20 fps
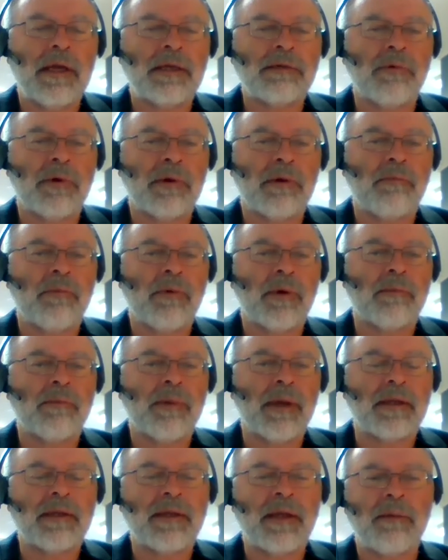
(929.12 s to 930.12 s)
would it
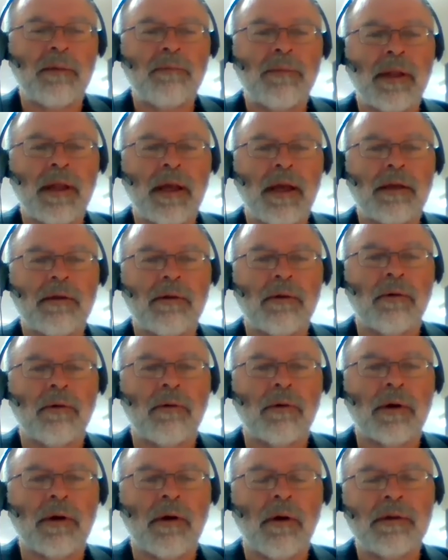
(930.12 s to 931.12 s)
be a template
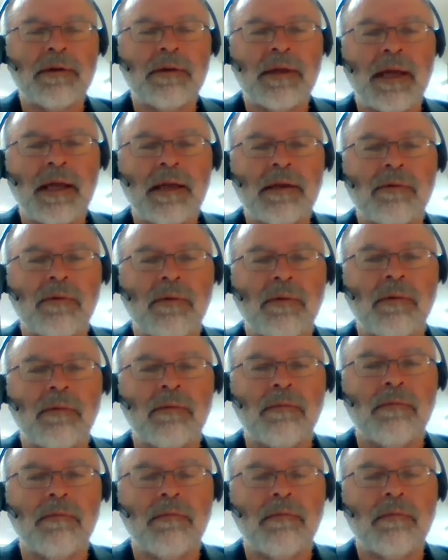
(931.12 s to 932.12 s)
or content or
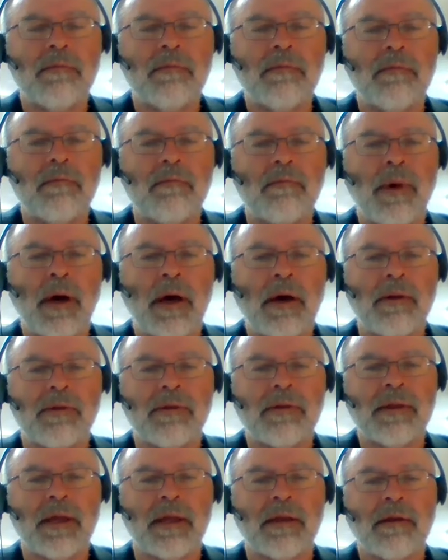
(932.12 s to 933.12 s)
both
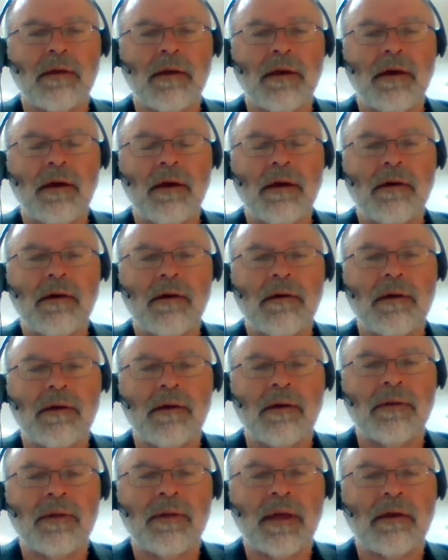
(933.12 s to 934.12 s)
that
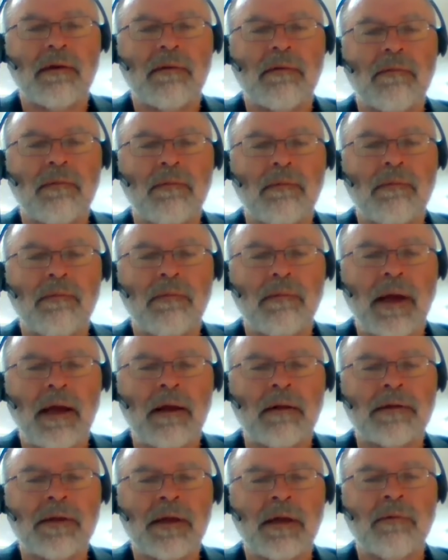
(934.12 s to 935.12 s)
you think
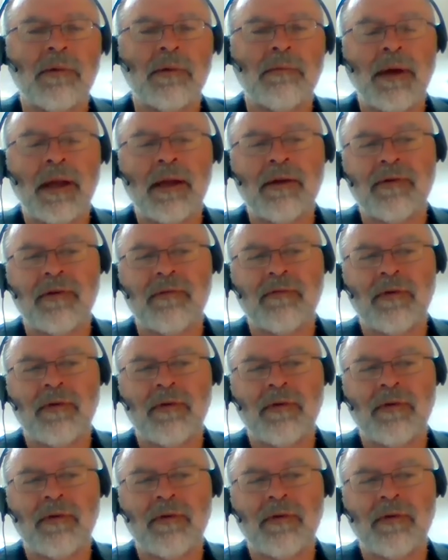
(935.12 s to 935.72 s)
LT would benefit